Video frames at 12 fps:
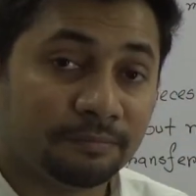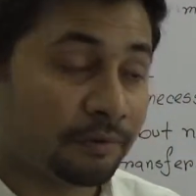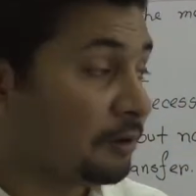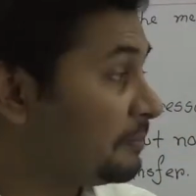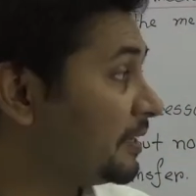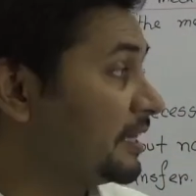
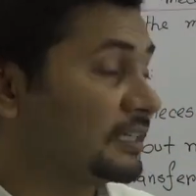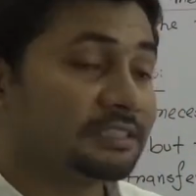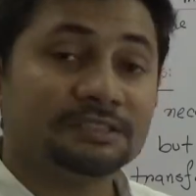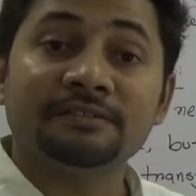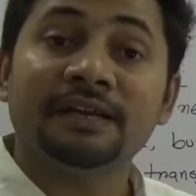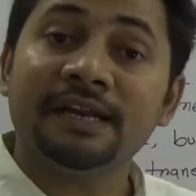propagates
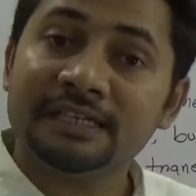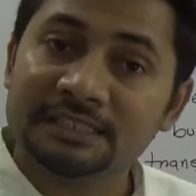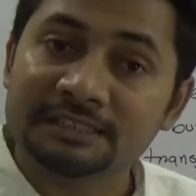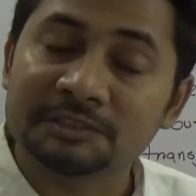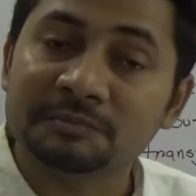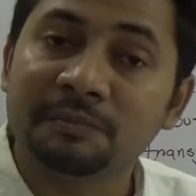two
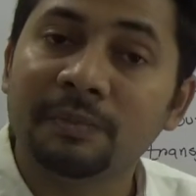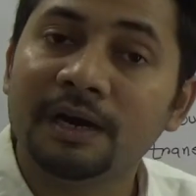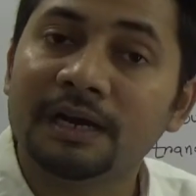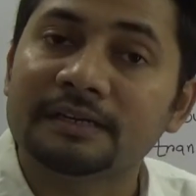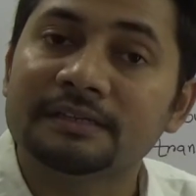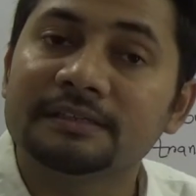directions
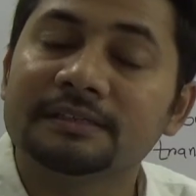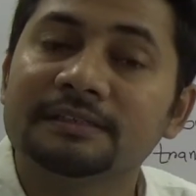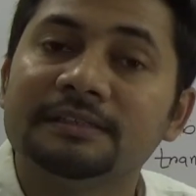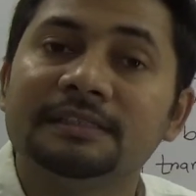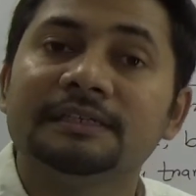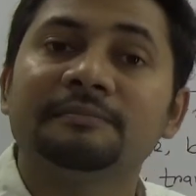but
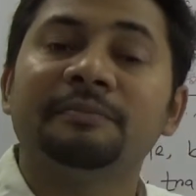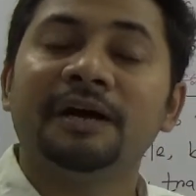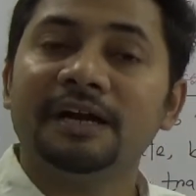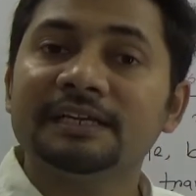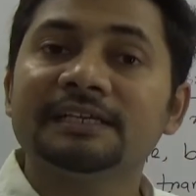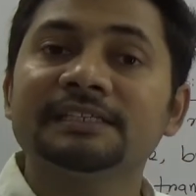the
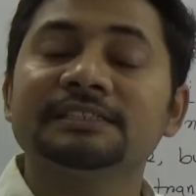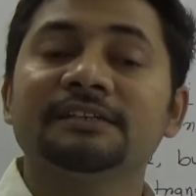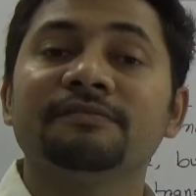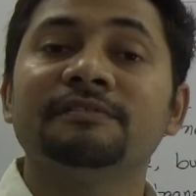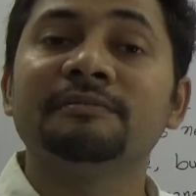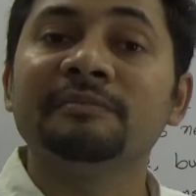particles
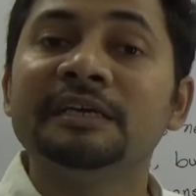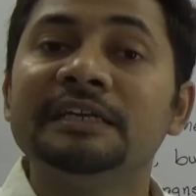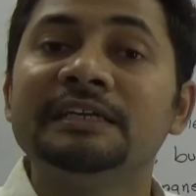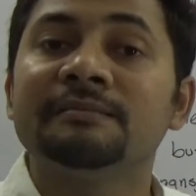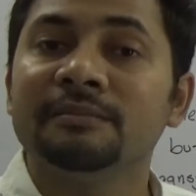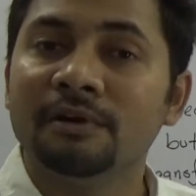of the
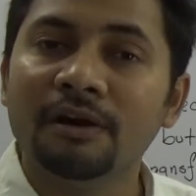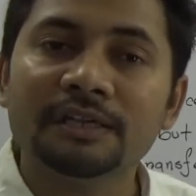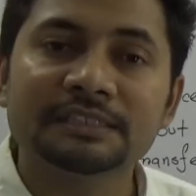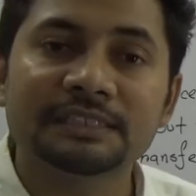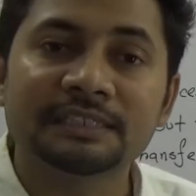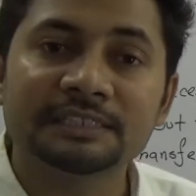medium
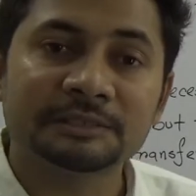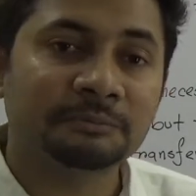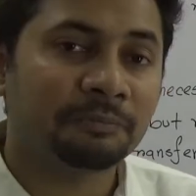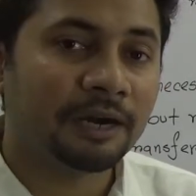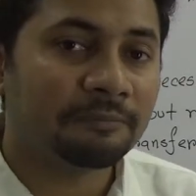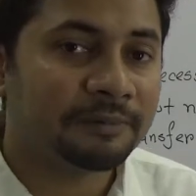
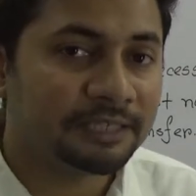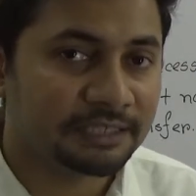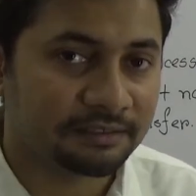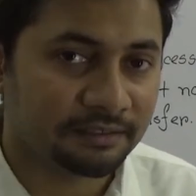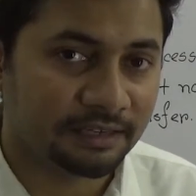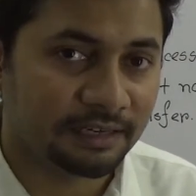oscillates
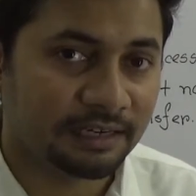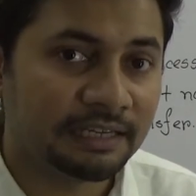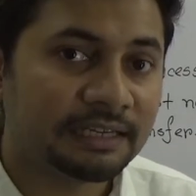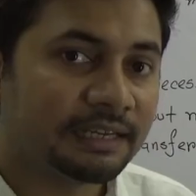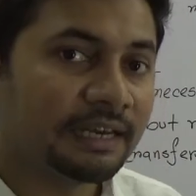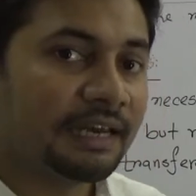
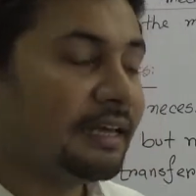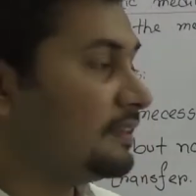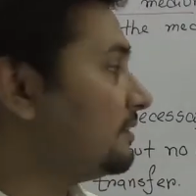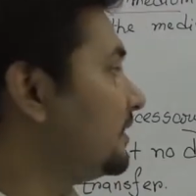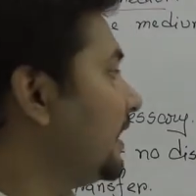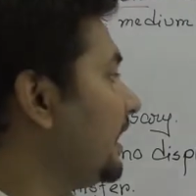perpendicularly,
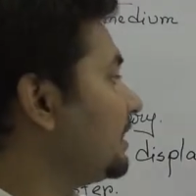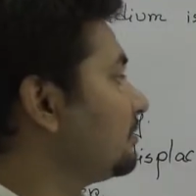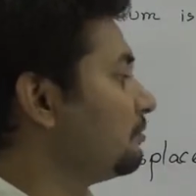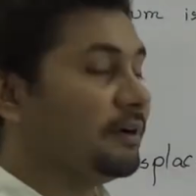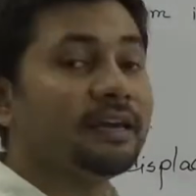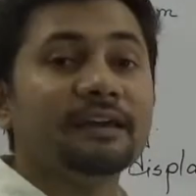
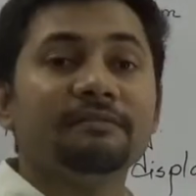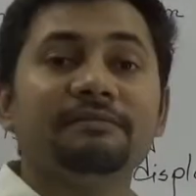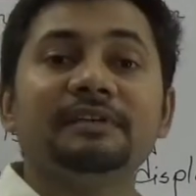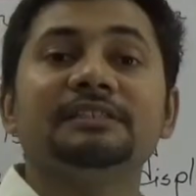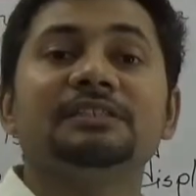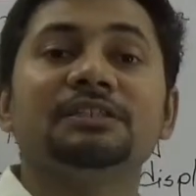that
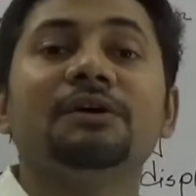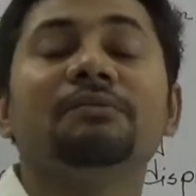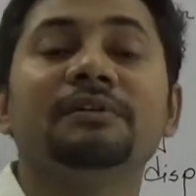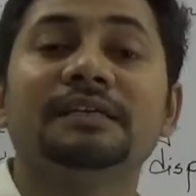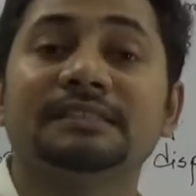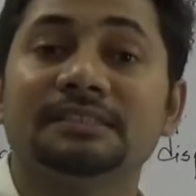wave is
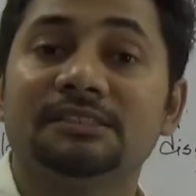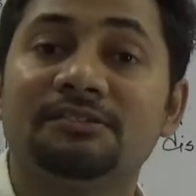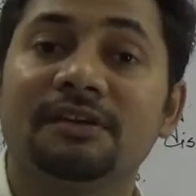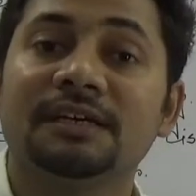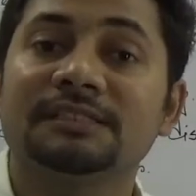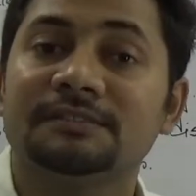known as
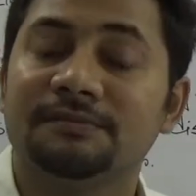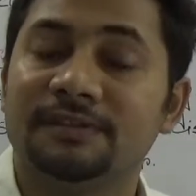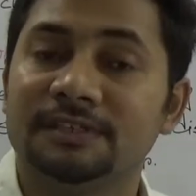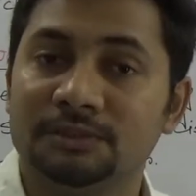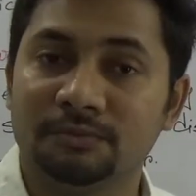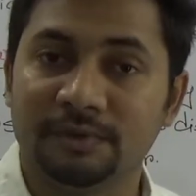
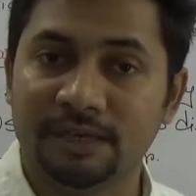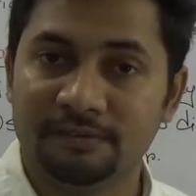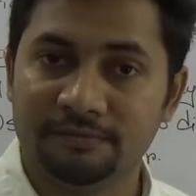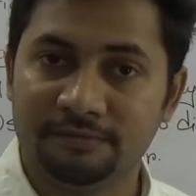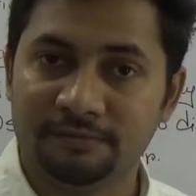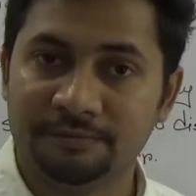transverse
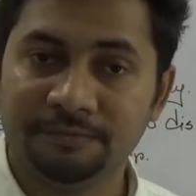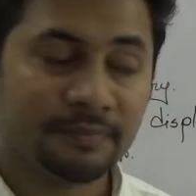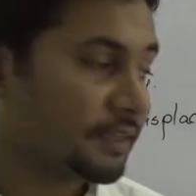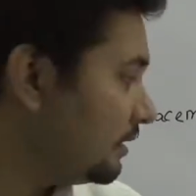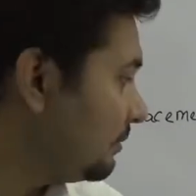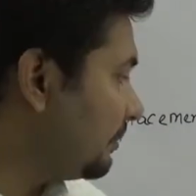wave.
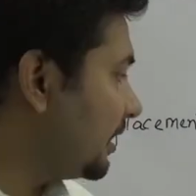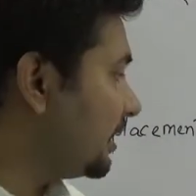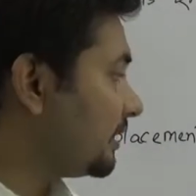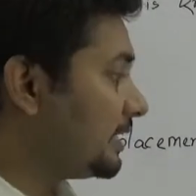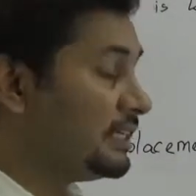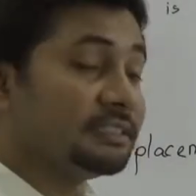But
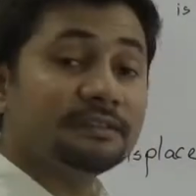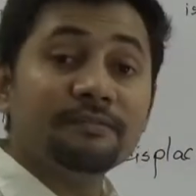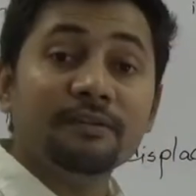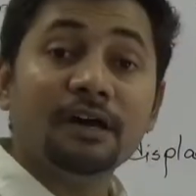in case of